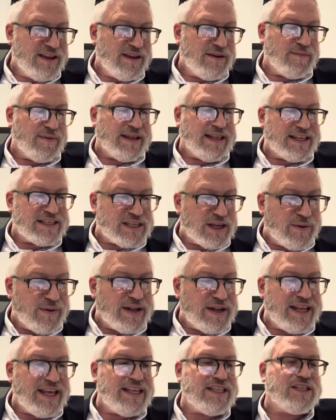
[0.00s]
Whether right.
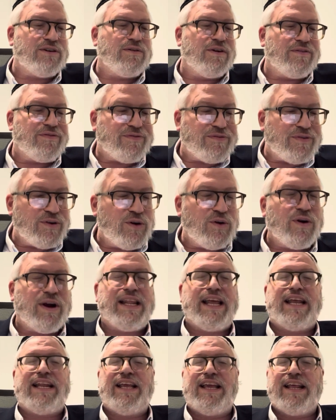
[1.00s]
someone needs a refuah,
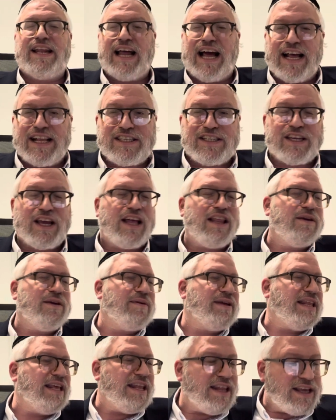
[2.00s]
they need a
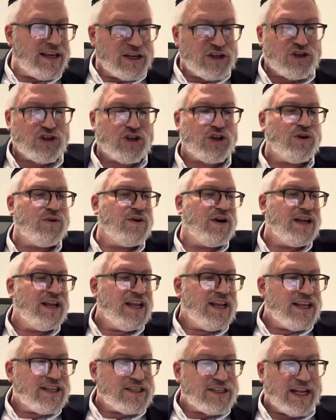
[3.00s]
hatzalah, they need a yeshua,
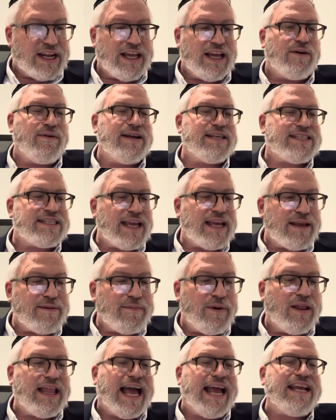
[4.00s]
so they always say,
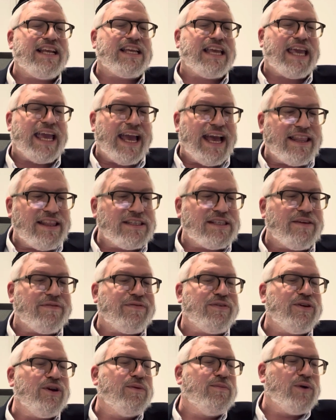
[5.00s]
"Well, light candles a
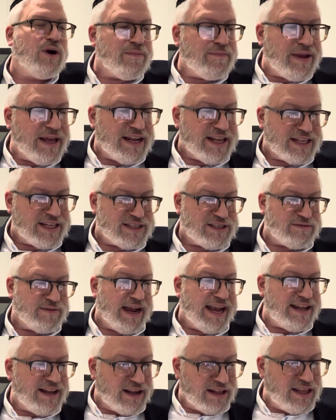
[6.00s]
few more minutes,
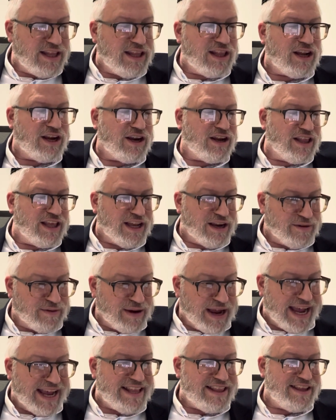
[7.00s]
right? A little earlier,
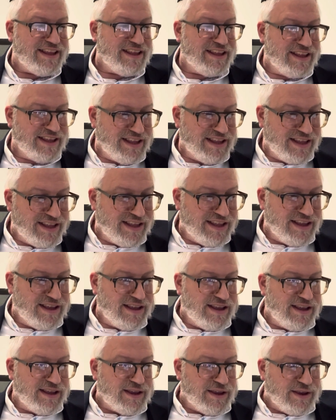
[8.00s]
right?"
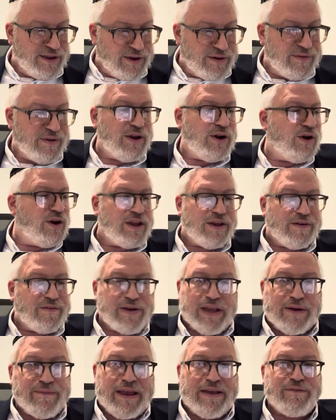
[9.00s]
Mm-hmm, right. You, you,
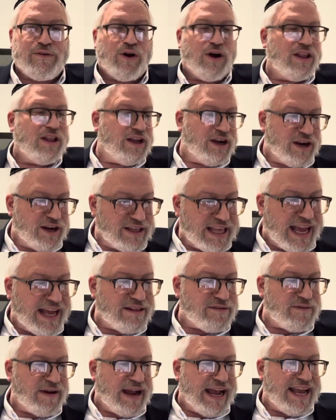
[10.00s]
you, we've all heard
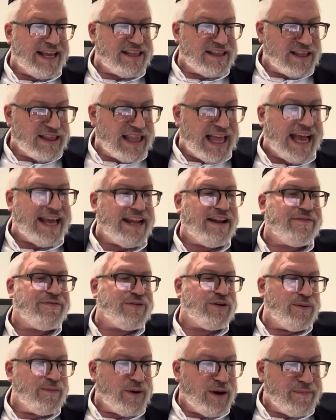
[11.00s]
that, right? Light a
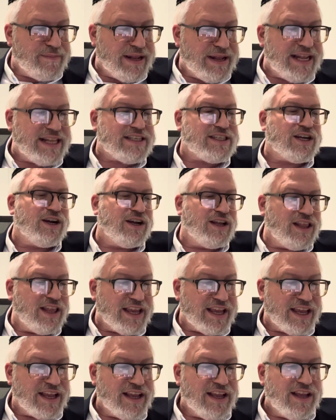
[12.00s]
few more minutes early.